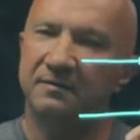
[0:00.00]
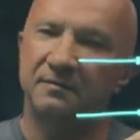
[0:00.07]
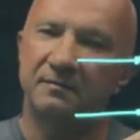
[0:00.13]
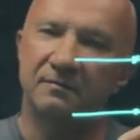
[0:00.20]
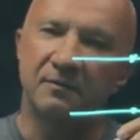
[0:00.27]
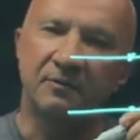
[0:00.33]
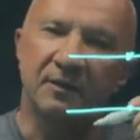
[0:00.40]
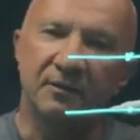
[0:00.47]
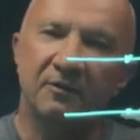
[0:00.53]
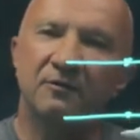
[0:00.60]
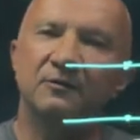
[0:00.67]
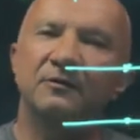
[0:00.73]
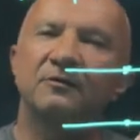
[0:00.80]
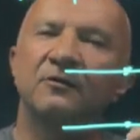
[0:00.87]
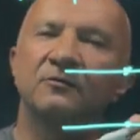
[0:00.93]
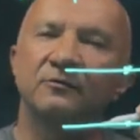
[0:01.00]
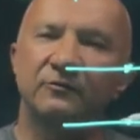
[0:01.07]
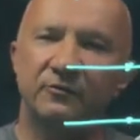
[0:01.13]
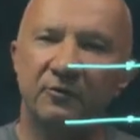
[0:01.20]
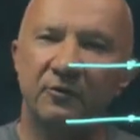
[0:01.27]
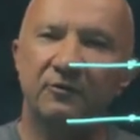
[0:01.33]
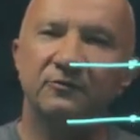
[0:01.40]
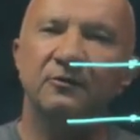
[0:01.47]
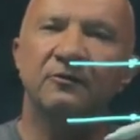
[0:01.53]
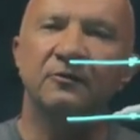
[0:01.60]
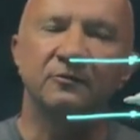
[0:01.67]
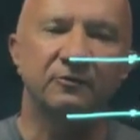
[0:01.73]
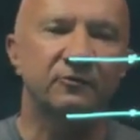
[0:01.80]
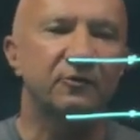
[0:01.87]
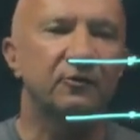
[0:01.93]
you can call it controlled
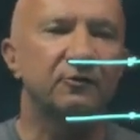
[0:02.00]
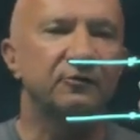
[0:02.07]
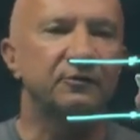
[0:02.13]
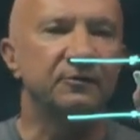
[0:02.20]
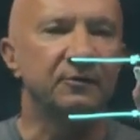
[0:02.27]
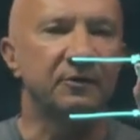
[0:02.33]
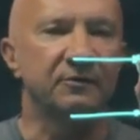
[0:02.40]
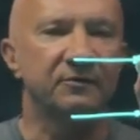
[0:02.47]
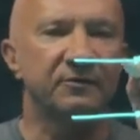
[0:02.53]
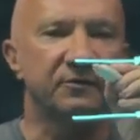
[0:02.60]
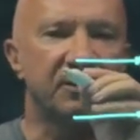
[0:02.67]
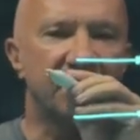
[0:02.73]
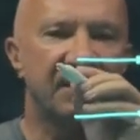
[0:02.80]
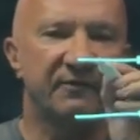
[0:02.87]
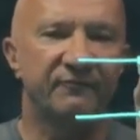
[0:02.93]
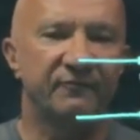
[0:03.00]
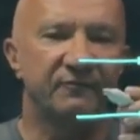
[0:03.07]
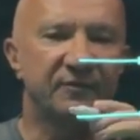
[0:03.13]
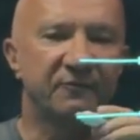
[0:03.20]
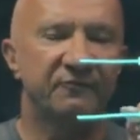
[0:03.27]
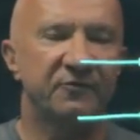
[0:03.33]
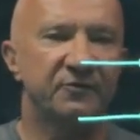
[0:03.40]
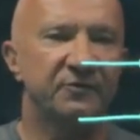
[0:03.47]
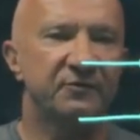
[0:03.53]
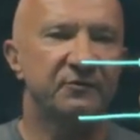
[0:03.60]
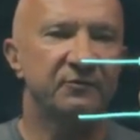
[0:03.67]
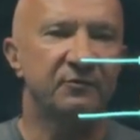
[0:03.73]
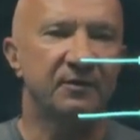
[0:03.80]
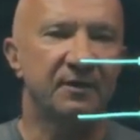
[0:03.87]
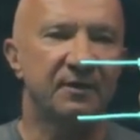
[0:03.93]
not. So I have the first
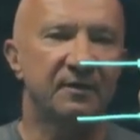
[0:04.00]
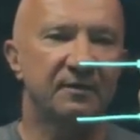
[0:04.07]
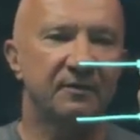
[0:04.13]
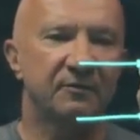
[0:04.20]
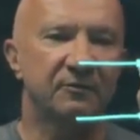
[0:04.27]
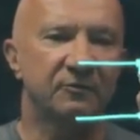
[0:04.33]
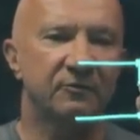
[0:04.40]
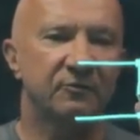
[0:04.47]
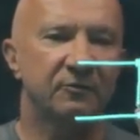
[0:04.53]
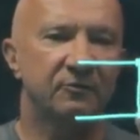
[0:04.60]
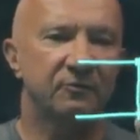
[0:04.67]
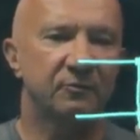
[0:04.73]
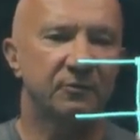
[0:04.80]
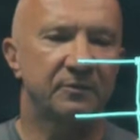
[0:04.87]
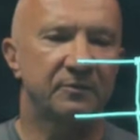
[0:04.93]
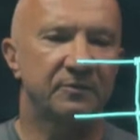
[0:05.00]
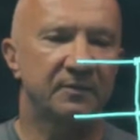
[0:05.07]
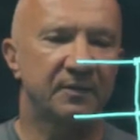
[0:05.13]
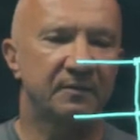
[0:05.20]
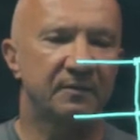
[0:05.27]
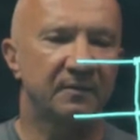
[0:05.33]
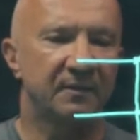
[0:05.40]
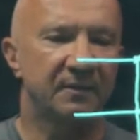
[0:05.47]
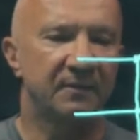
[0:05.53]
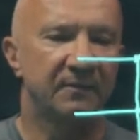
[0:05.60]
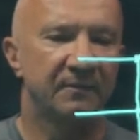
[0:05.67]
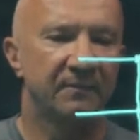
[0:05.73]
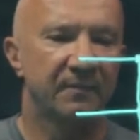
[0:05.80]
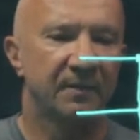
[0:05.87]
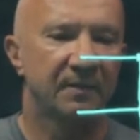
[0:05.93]
2 are controlled bits, and the
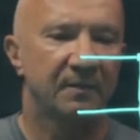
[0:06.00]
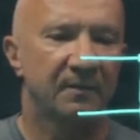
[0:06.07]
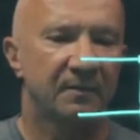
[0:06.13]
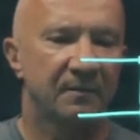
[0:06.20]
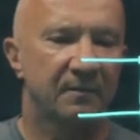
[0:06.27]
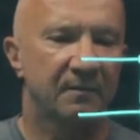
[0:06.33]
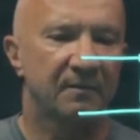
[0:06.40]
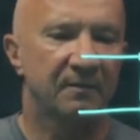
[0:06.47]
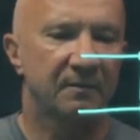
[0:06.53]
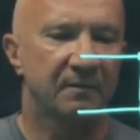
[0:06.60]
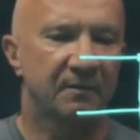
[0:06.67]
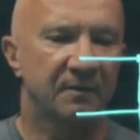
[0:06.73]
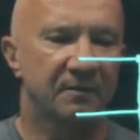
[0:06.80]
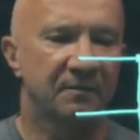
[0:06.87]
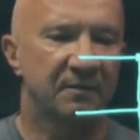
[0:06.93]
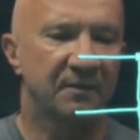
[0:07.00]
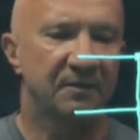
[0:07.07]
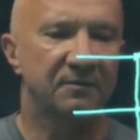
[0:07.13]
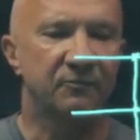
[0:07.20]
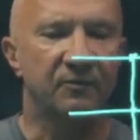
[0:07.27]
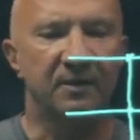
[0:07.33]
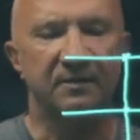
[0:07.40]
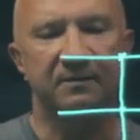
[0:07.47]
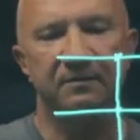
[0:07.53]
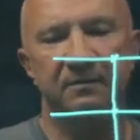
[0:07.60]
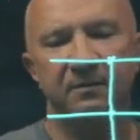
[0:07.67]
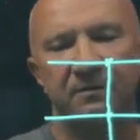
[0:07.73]
third one